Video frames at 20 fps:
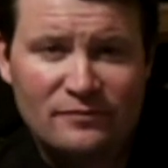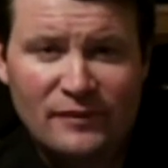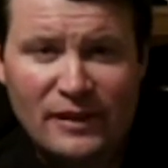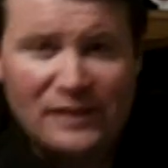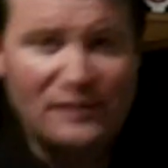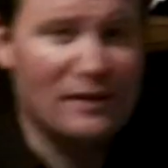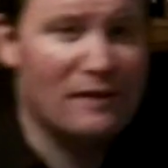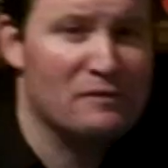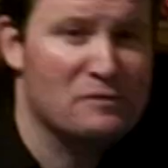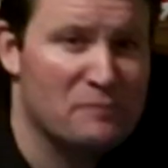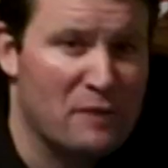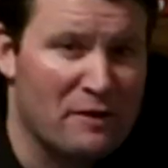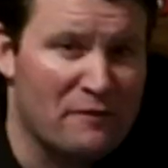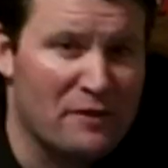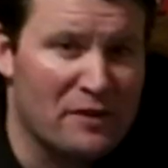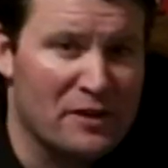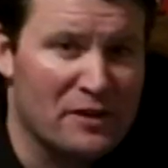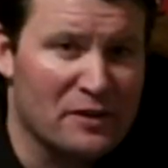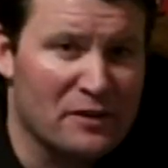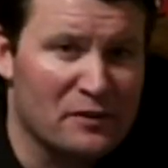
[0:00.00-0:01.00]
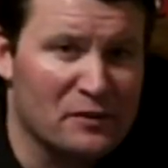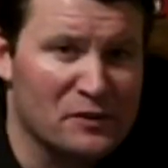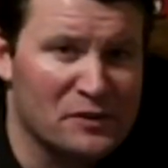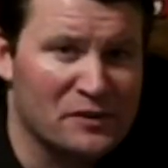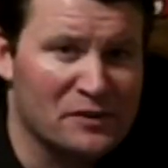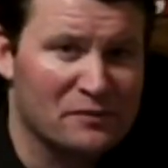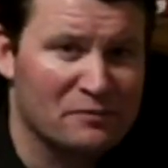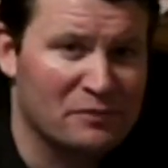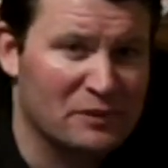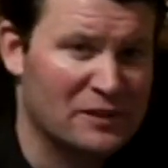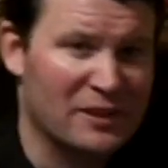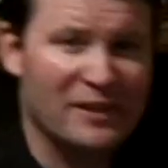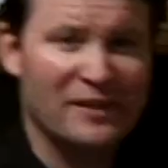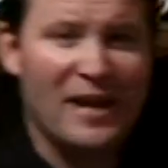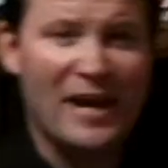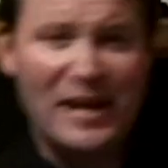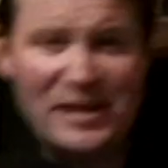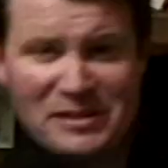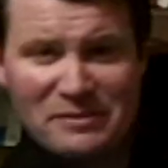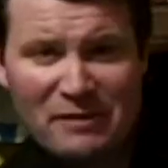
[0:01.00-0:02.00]
he loves my videos, but then
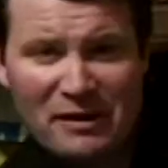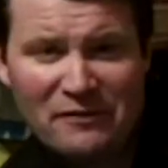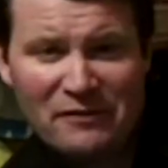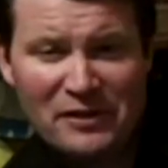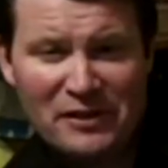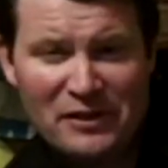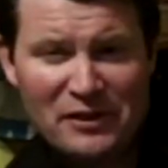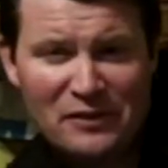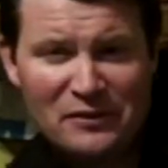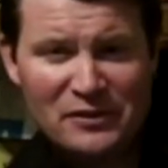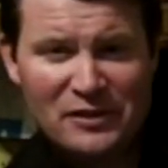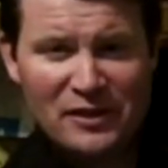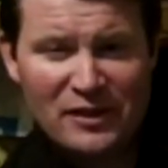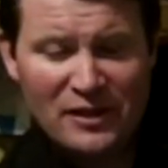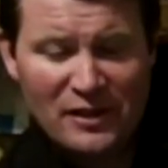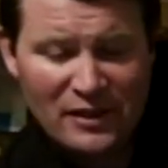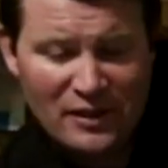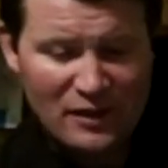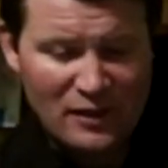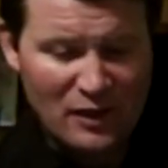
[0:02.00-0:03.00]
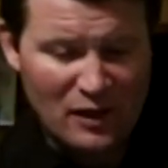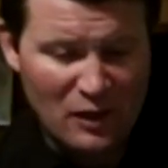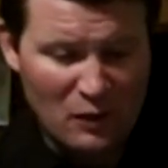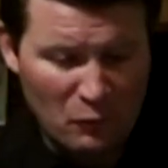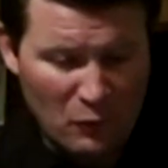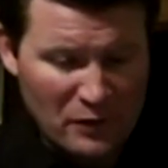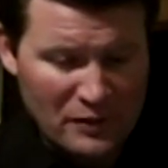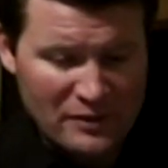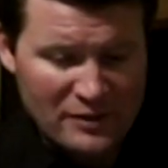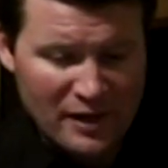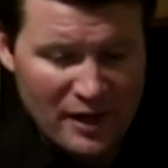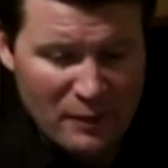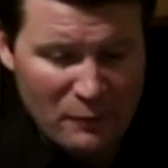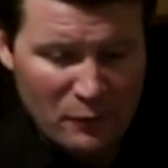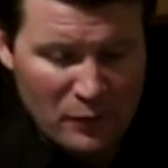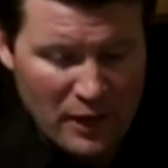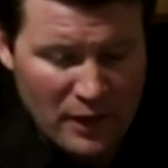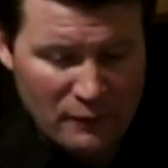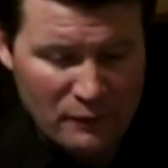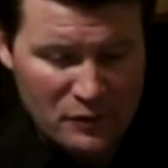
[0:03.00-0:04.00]
hates my videos. One time
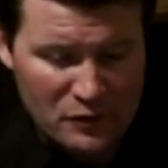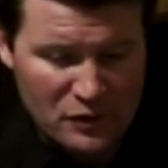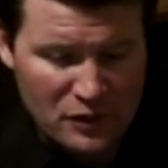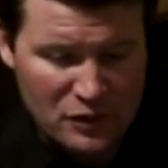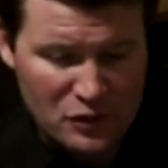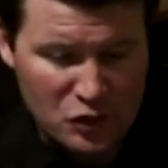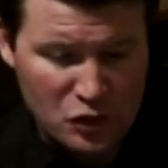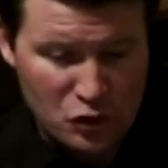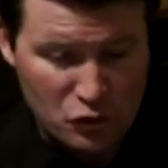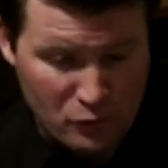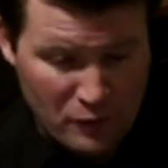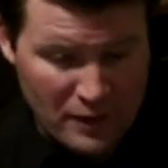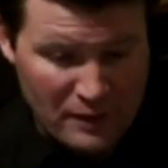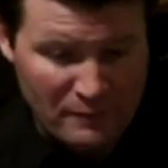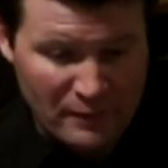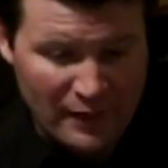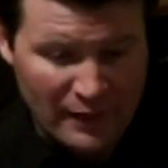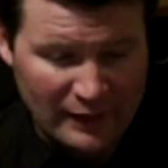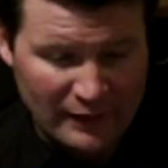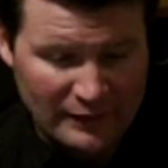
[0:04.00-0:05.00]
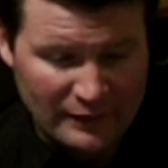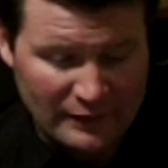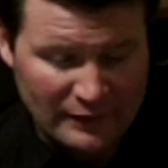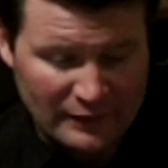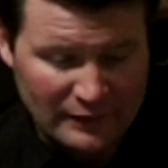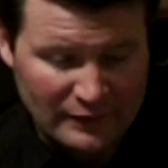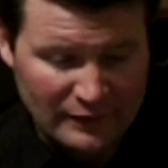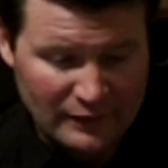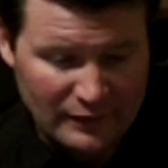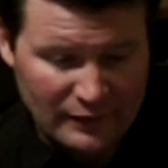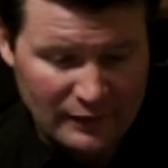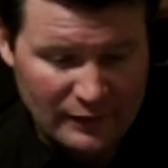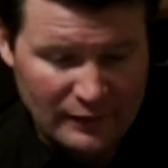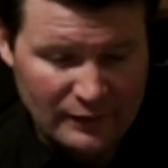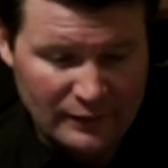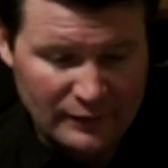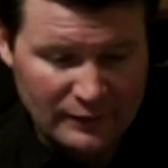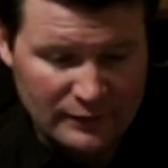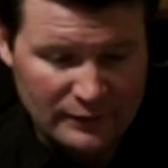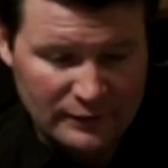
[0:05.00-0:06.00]
when I was streaming,
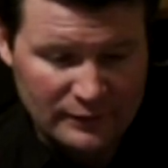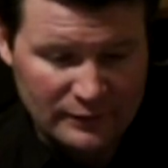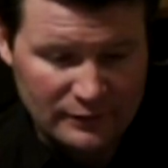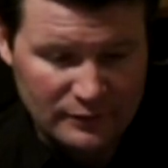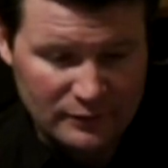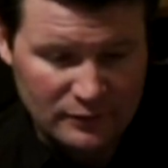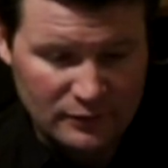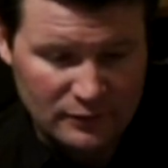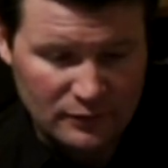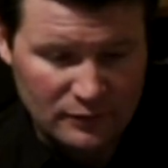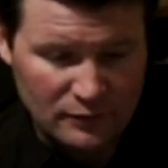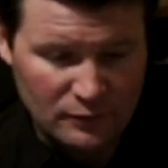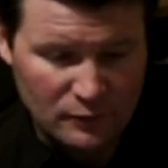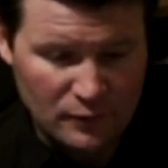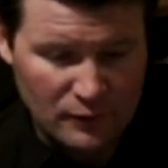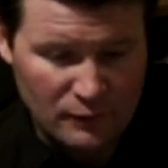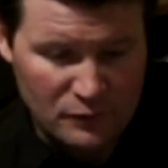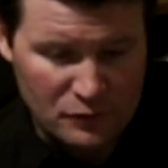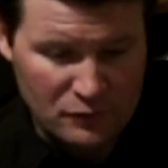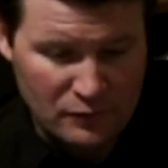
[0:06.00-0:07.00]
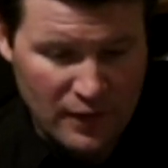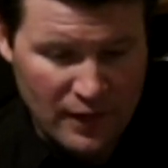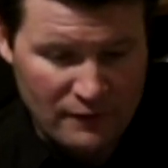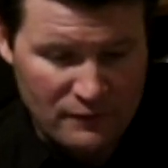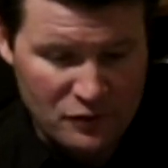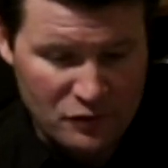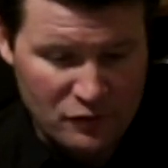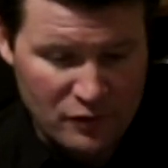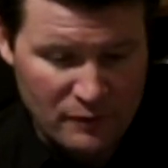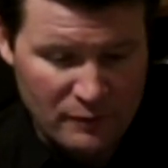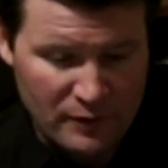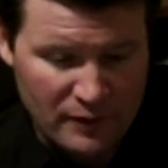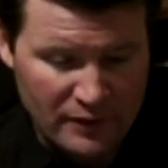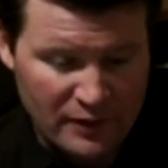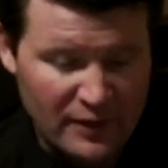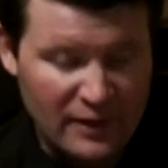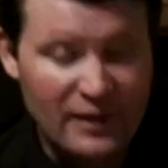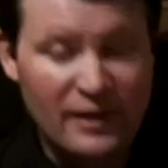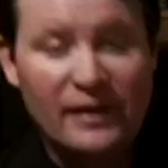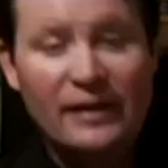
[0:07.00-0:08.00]
while I was live streaming,
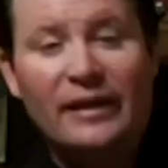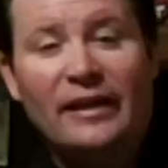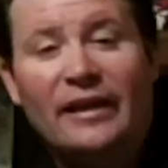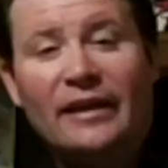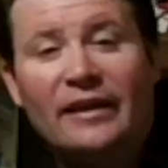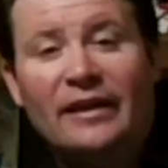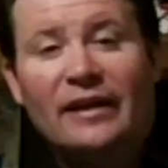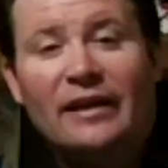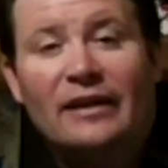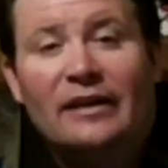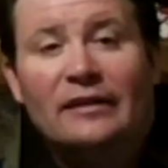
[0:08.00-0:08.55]
he